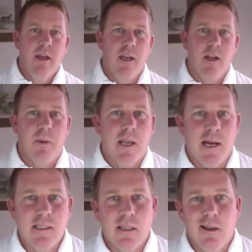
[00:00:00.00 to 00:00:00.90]
It'll be
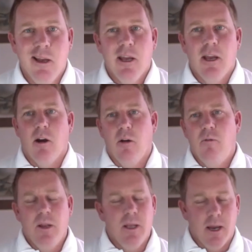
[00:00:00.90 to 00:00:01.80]
nice.
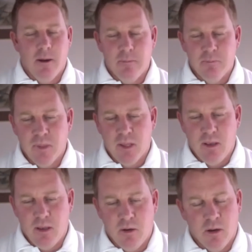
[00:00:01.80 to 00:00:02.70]
Hopefully, I don't
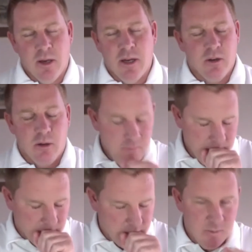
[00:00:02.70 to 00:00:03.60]
know.
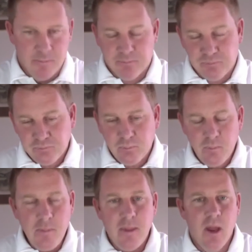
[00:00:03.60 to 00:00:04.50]
Excuse me.
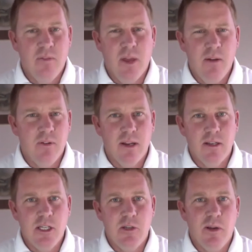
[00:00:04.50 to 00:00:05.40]
If the Africa
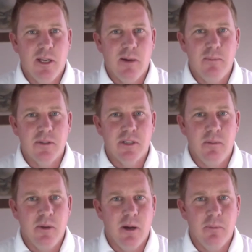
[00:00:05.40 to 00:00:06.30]
T20 Cup is going to
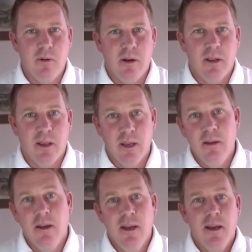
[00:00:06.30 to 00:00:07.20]
be up and running
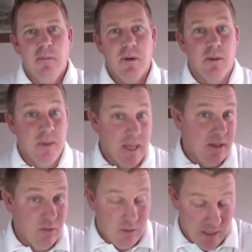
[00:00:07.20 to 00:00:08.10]
again, but I mean they
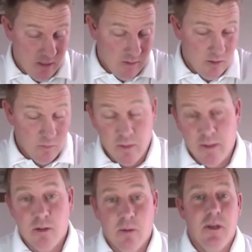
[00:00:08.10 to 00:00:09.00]
did well in
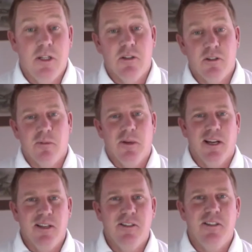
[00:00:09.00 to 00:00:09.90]
that competition, so it'll be
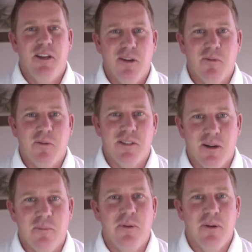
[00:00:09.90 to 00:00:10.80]
nice to see if that one's
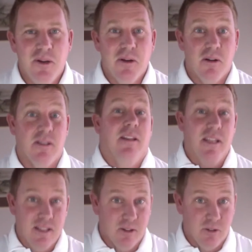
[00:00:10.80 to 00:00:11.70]
up, because I
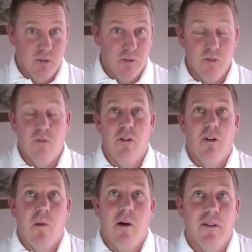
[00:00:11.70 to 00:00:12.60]
think they'll do very
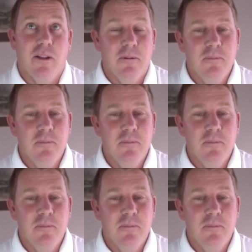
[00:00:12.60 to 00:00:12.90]
well there.